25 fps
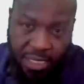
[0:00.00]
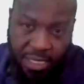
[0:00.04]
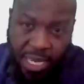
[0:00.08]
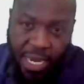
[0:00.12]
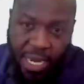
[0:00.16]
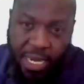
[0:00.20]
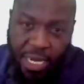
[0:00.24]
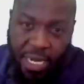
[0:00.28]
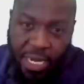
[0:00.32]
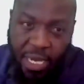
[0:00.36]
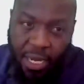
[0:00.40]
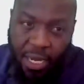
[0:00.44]

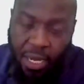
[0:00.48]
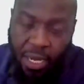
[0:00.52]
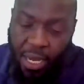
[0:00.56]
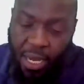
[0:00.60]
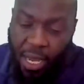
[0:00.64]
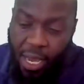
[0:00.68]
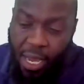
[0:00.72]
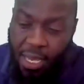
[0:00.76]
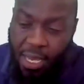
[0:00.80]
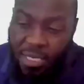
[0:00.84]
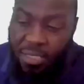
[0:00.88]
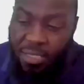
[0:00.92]
gaining
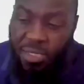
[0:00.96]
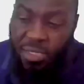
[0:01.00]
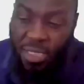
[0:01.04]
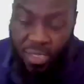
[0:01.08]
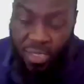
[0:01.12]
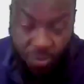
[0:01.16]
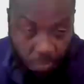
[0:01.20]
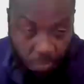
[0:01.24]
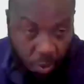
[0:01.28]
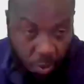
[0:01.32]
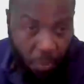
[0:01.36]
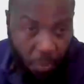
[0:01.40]

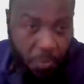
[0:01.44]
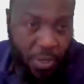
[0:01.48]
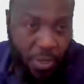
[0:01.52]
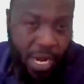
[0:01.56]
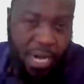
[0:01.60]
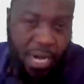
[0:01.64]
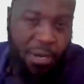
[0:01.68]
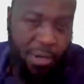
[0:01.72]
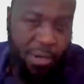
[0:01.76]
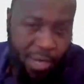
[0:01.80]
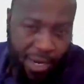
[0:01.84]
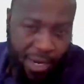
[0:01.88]
is
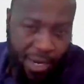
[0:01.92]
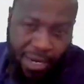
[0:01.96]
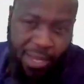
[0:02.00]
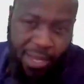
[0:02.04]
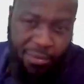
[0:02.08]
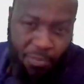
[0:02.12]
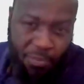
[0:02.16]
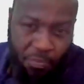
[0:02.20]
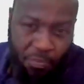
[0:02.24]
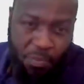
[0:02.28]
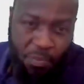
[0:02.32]
popular, and I